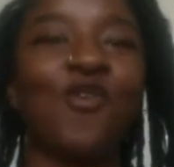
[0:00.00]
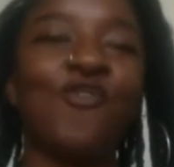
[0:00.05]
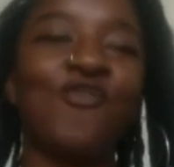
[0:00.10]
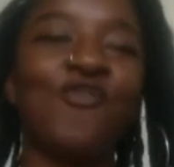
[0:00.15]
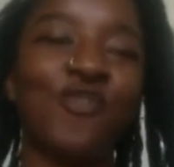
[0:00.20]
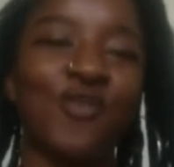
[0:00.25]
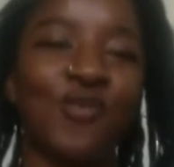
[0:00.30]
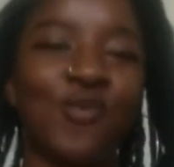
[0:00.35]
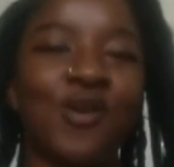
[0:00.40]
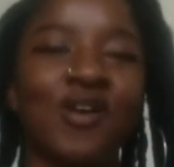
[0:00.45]

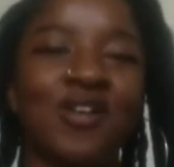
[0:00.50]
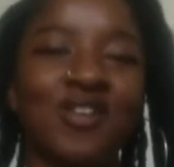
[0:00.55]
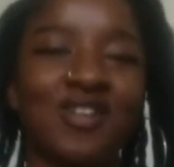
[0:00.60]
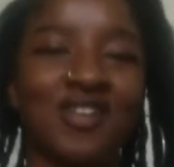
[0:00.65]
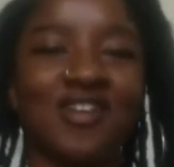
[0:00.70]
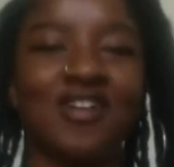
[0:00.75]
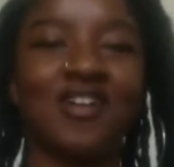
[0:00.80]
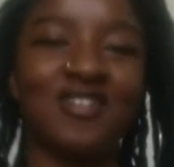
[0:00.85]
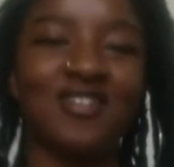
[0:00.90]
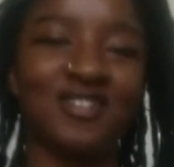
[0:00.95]

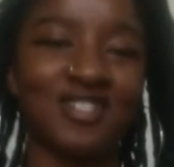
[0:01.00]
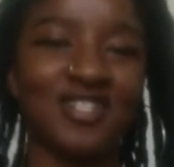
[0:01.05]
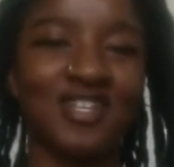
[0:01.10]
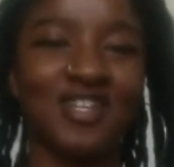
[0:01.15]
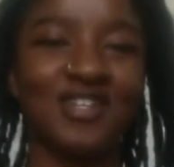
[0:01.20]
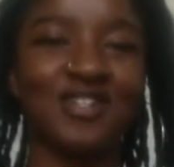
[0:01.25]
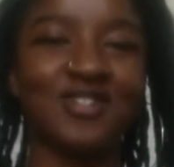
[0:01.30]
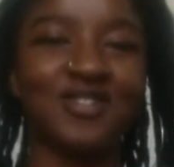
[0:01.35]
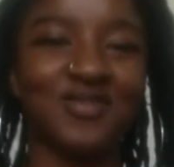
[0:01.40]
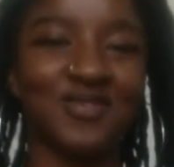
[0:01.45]
overworking
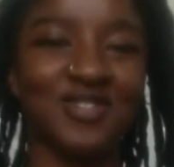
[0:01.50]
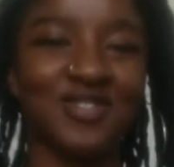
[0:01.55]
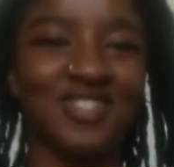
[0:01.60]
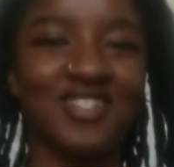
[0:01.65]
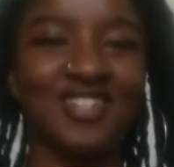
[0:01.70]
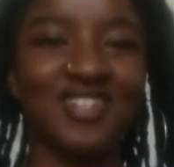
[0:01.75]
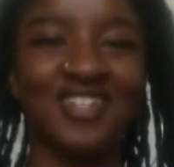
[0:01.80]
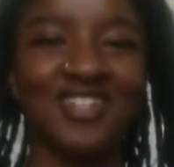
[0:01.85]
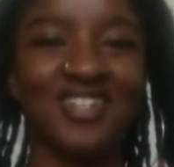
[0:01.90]
ourselves.